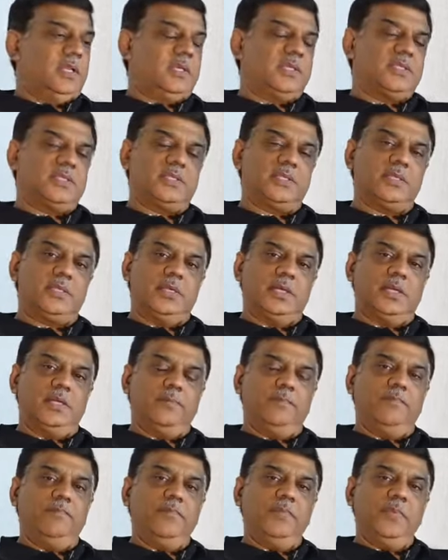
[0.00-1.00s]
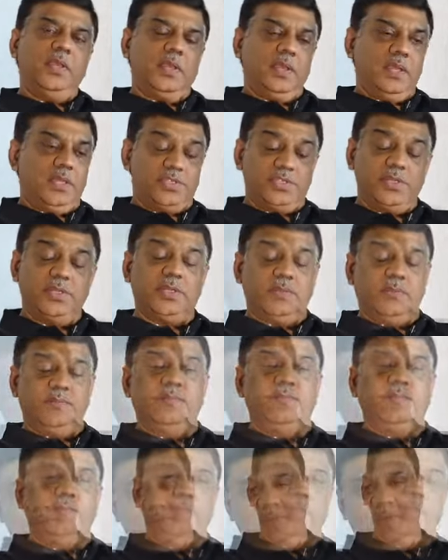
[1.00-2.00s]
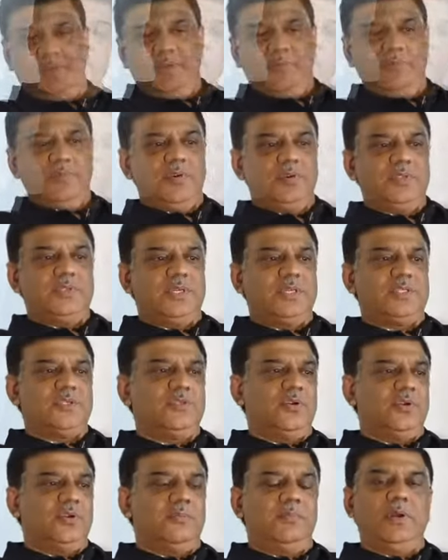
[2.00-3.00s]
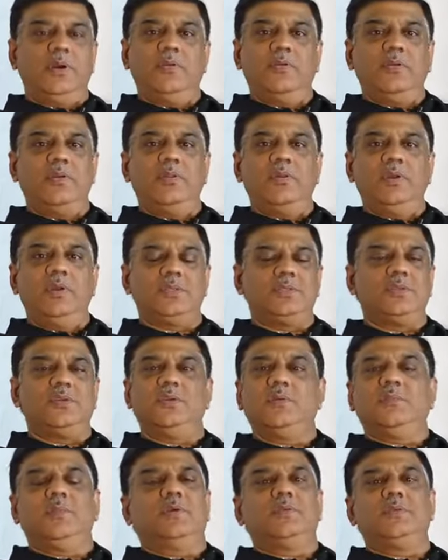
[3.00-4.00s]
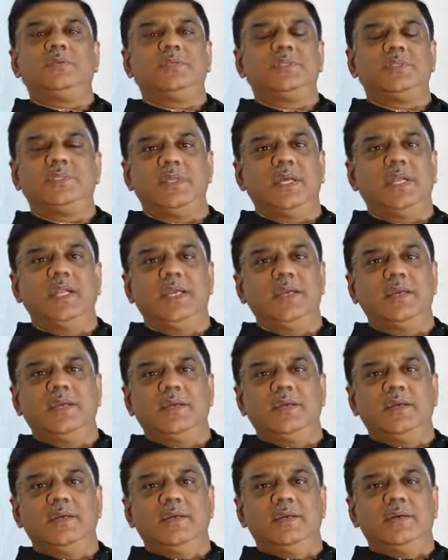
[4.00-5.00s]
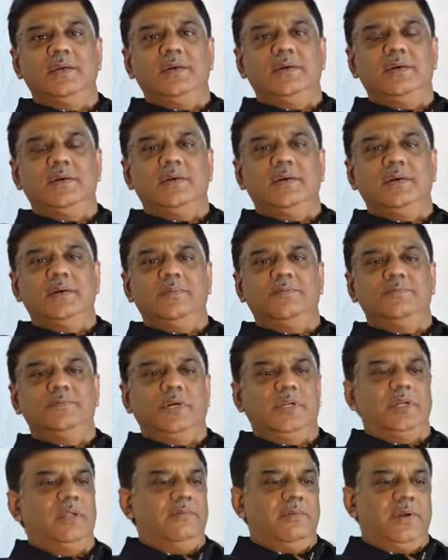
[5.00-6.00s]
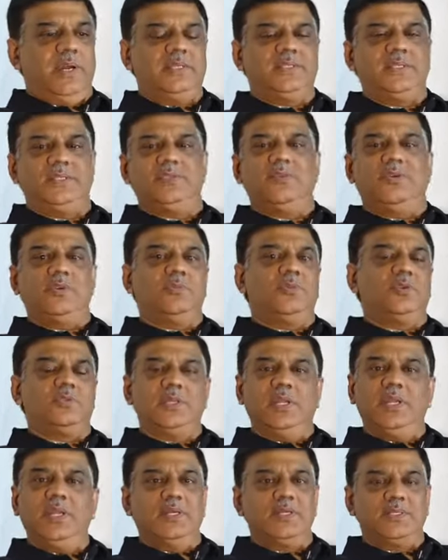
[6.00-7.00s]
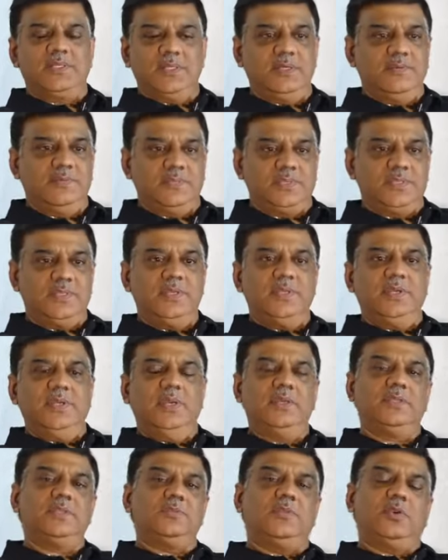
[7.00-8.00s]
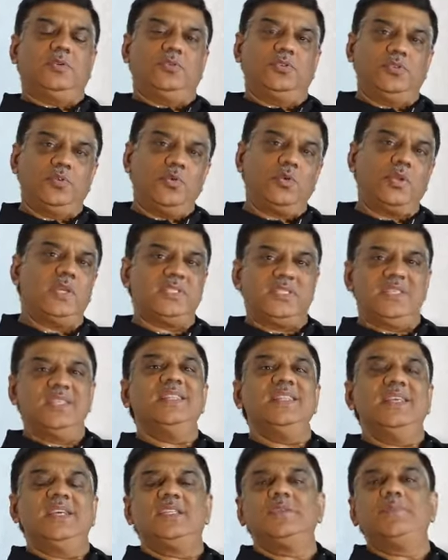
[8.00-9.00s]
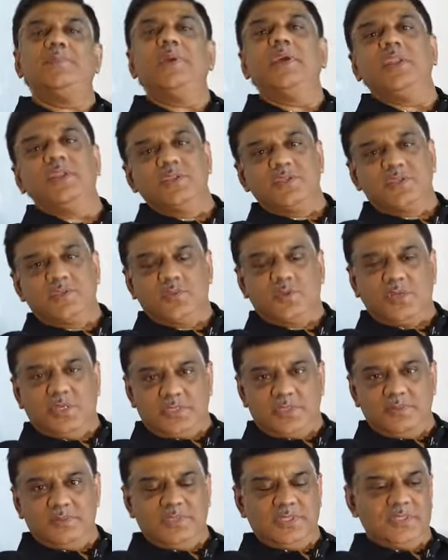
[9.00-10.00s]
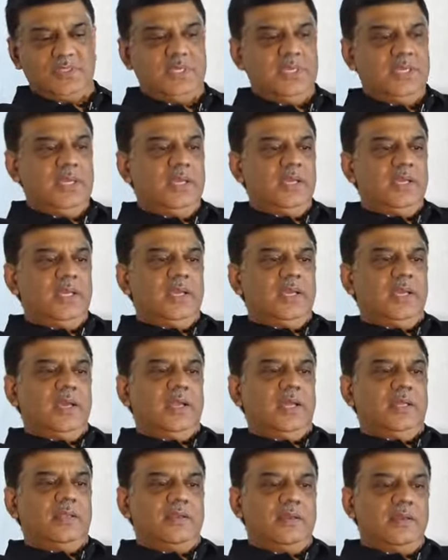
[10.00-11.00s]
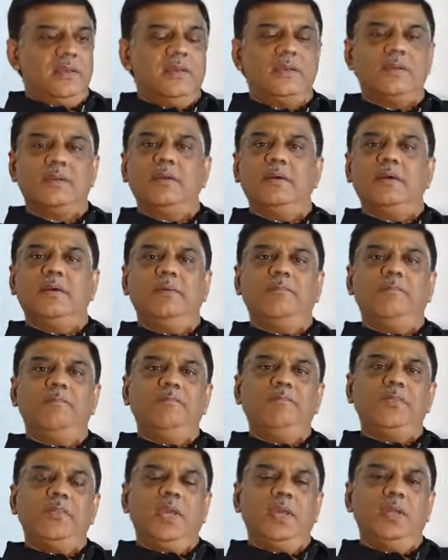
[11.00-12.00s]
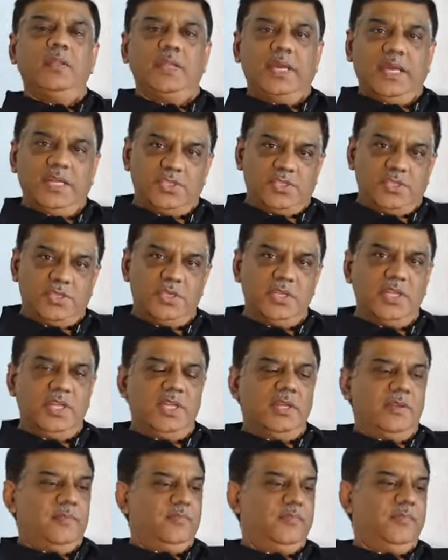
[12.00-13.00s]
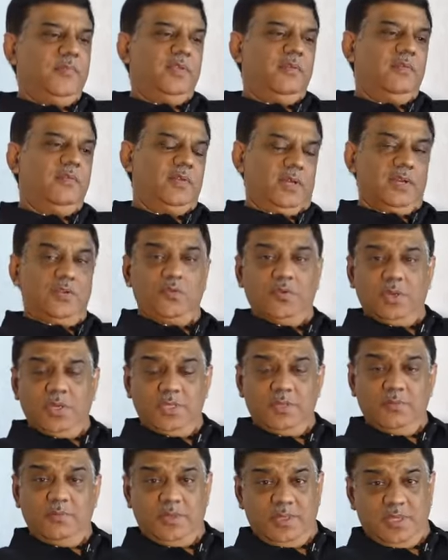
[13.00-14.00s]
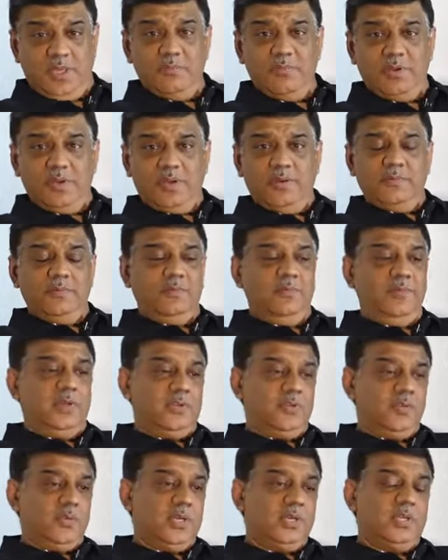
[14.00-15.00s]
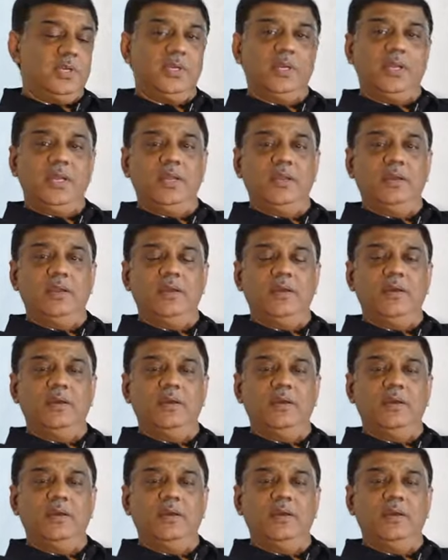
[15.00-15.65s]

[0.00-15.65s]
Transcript: this initiative, because it's not about selling a device, it's not about selling a service, it's about showcasing the experience to customers. And I think in that journey we are together with Aimra, we are together, and